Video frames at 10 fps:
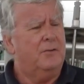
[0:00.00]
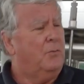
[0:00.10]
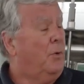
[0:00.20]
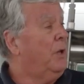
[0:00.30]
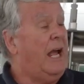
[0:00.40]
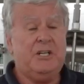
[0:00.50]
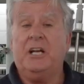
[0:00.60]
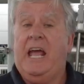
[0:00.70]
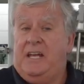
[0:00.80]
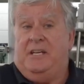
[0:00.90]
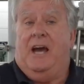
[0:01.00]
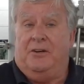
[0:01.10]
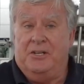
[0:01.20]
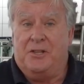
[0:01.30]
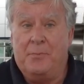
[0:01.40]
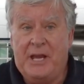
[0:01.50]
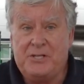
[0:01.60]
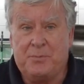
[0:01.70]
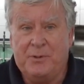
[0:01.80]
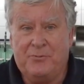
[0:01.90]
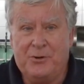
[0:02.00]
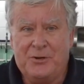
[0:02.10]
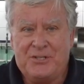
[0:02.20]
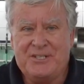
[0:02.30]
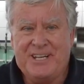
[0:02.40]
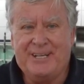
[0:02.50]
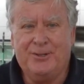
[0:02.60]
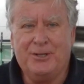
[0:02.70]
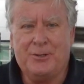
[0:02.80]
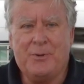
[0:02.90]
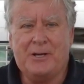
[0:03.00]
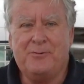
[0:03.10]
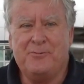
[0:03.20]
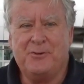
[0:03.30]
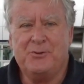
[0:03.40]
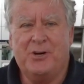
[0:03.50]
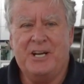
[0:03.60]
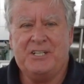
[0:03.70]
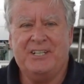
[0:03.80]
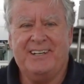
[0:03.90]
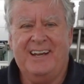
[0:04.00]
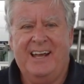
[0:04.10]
we'll actually head down into the basement first and take a look at the microfiltration.